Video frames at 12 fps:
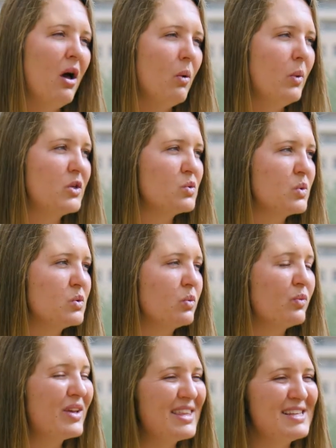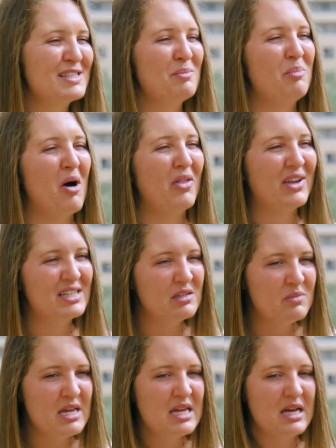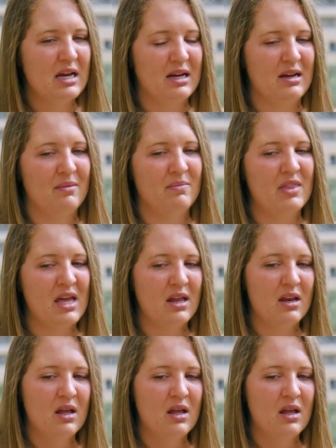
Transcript: which was really symbolic to me, that